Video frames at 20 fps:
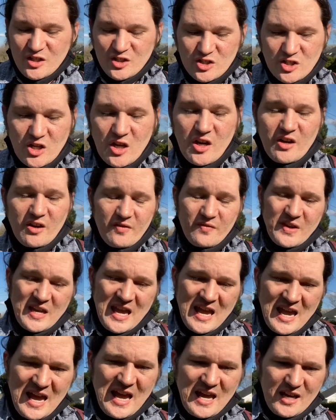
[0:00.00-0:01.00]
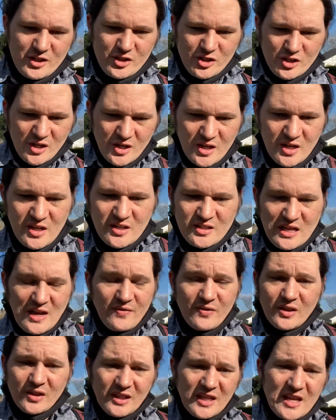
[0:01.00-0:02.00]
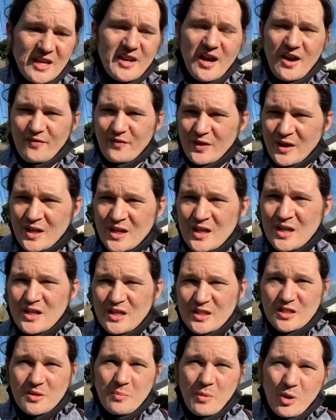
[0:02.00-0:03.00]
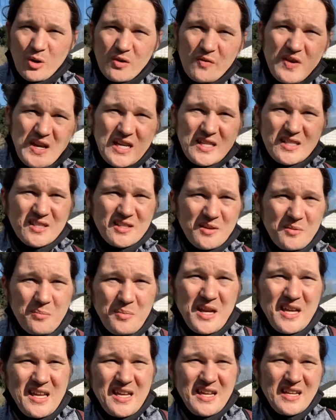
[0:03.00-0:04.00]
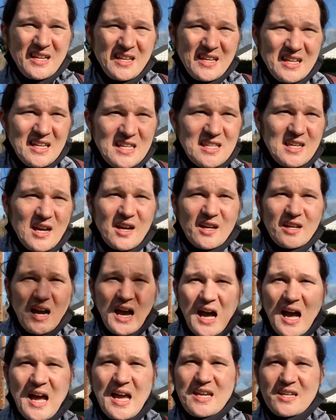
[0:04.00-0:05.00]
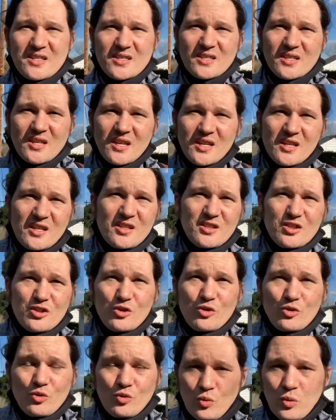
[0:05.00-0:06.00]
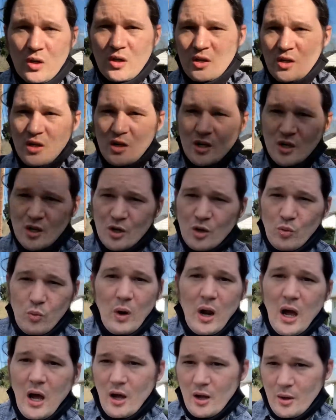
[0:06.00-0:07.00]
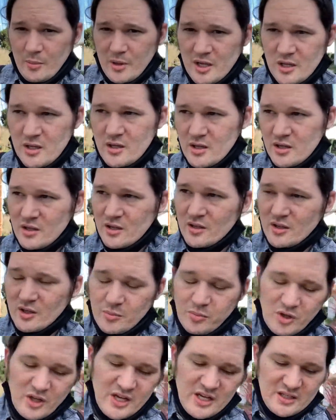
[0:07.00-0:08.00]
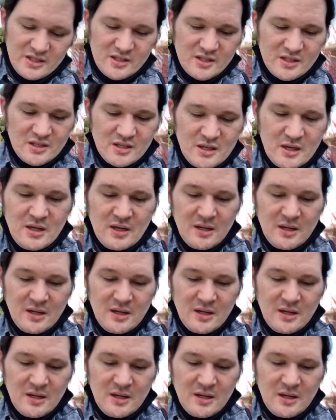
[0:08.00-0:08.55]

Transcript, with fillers: chunk of cash. Definitely enough to motivate some young guys to rob the place.